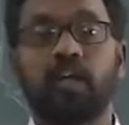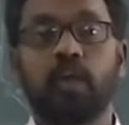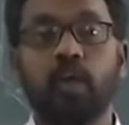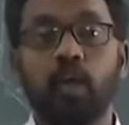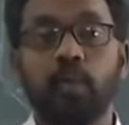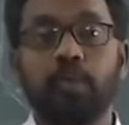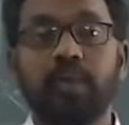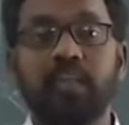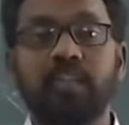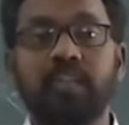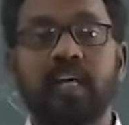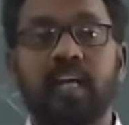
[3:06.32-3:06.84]

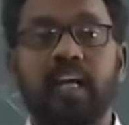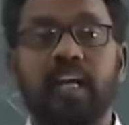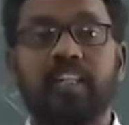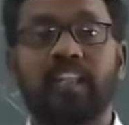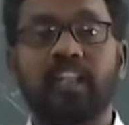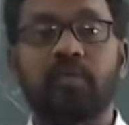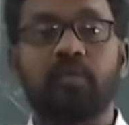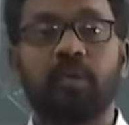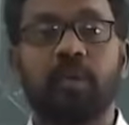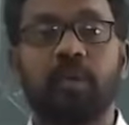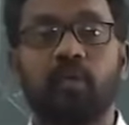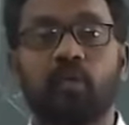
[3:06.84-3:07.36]
Cube is
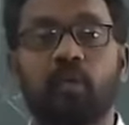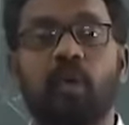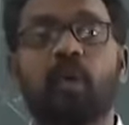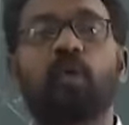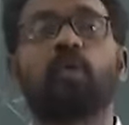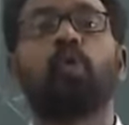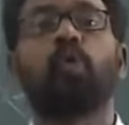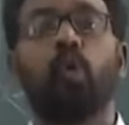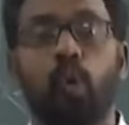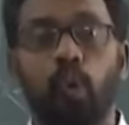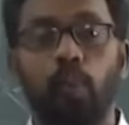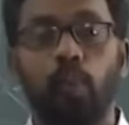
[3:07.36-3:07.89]
nothing but
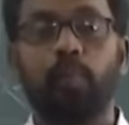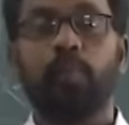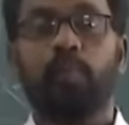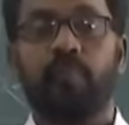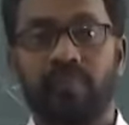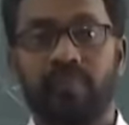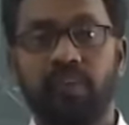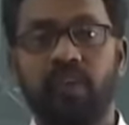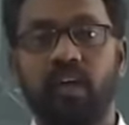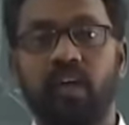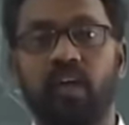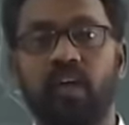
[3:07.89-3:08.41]
what? Room.
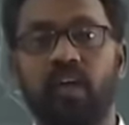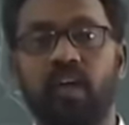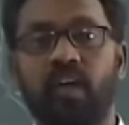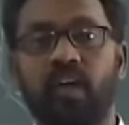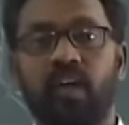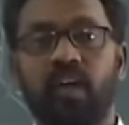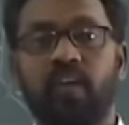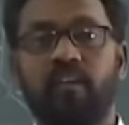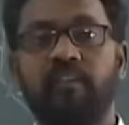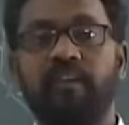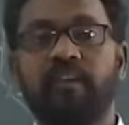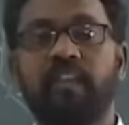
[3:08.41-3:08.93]

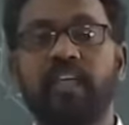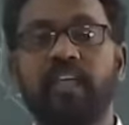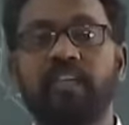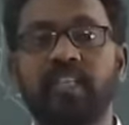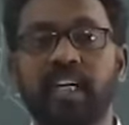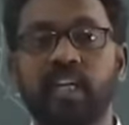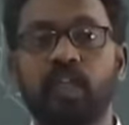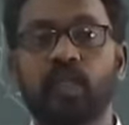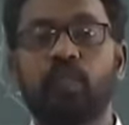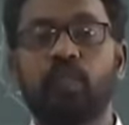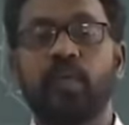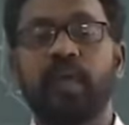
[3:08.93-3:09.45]
With the
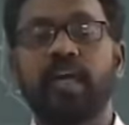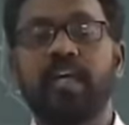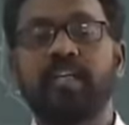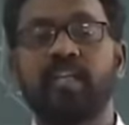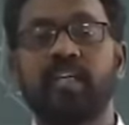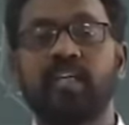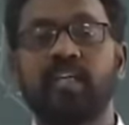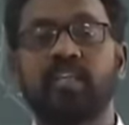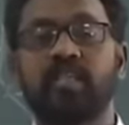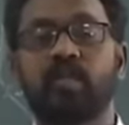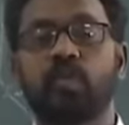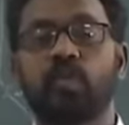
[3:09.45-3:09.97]
6
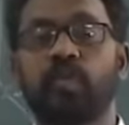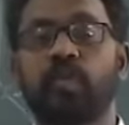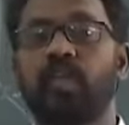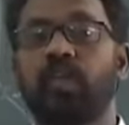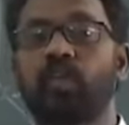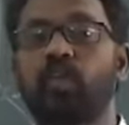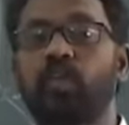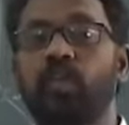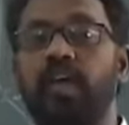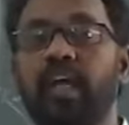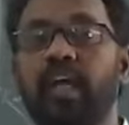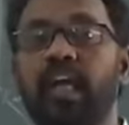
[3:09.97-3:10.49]
spaces, with
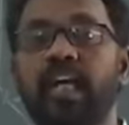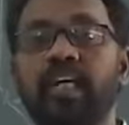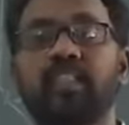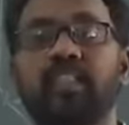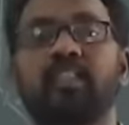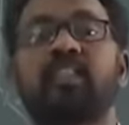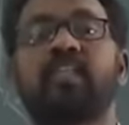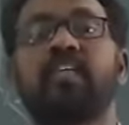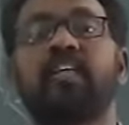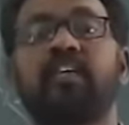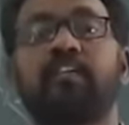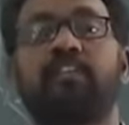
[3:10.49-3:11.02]
the 3
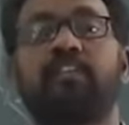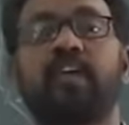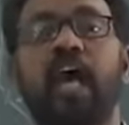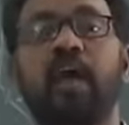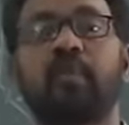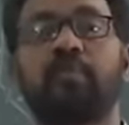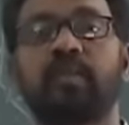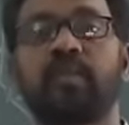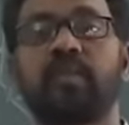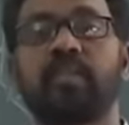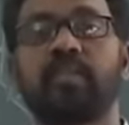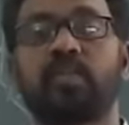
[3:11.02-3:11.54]
lengths,
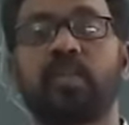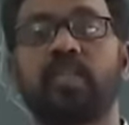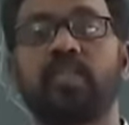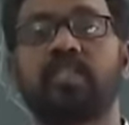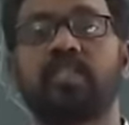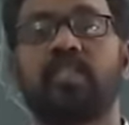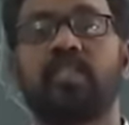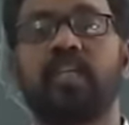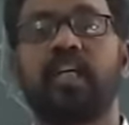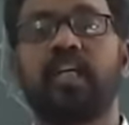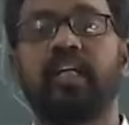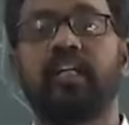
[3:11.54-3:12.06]

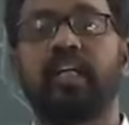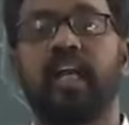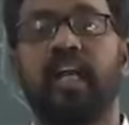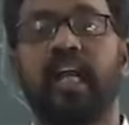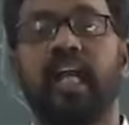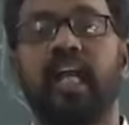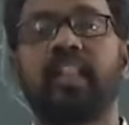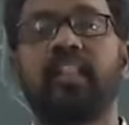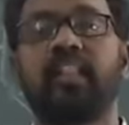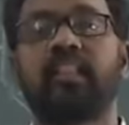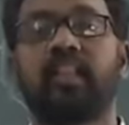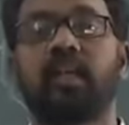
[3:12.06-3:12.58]
dimensions. That is the
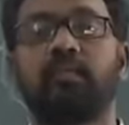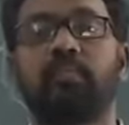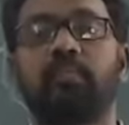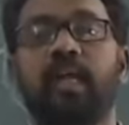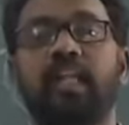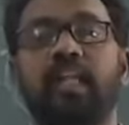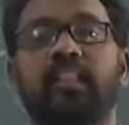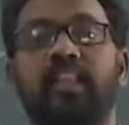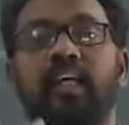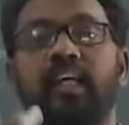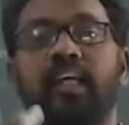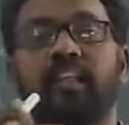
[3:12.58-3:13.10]
length, the
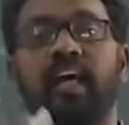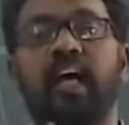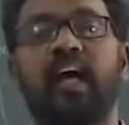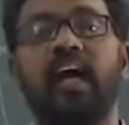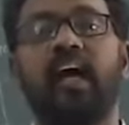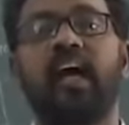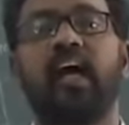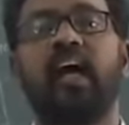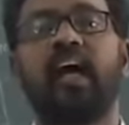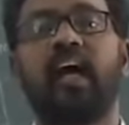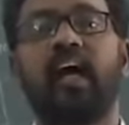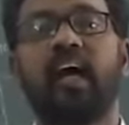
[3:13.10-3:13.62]
breadth, and the
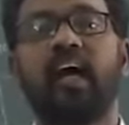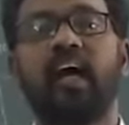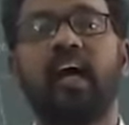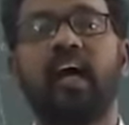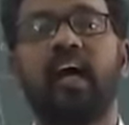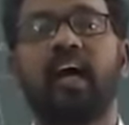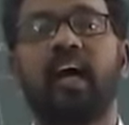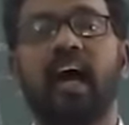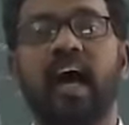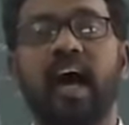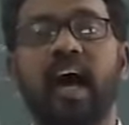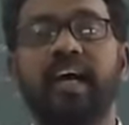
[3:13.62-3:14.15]

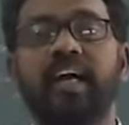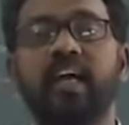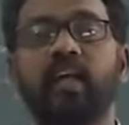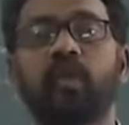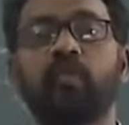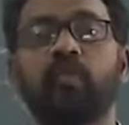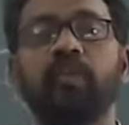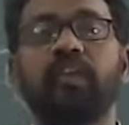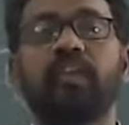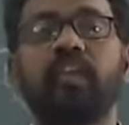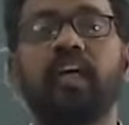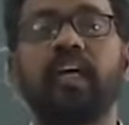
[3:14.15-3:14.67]

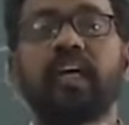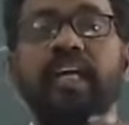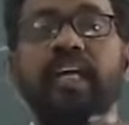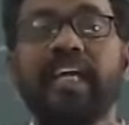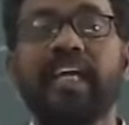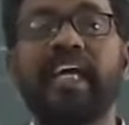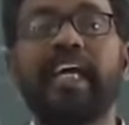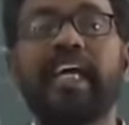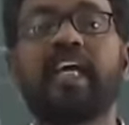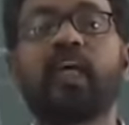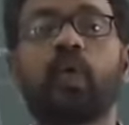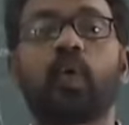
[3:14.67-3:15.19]
height with the
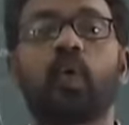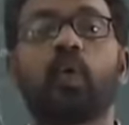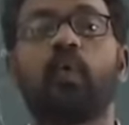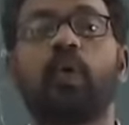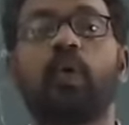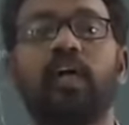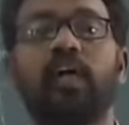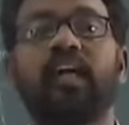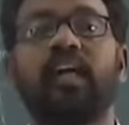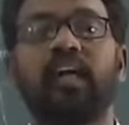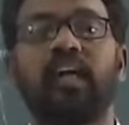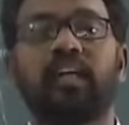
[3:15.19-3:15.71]

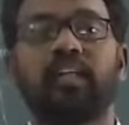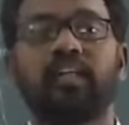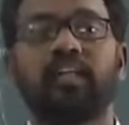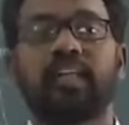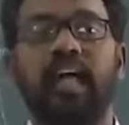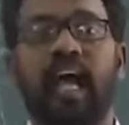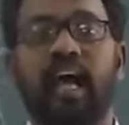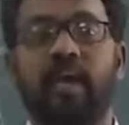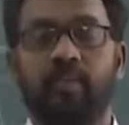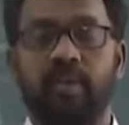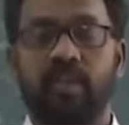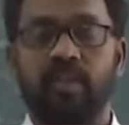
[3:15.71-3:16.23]
equal
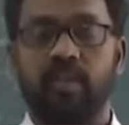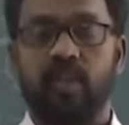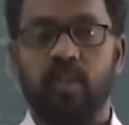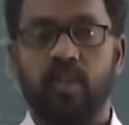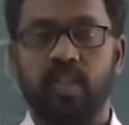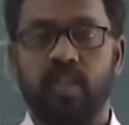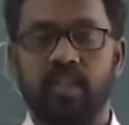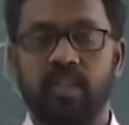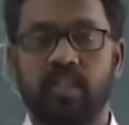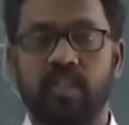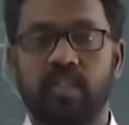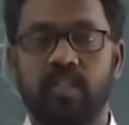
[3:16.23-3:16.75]

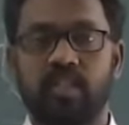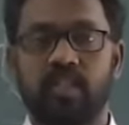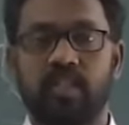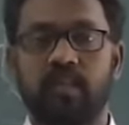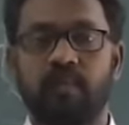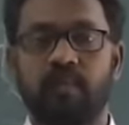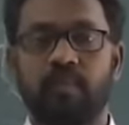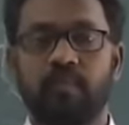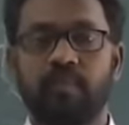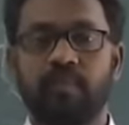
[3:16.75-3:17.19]
dimensions.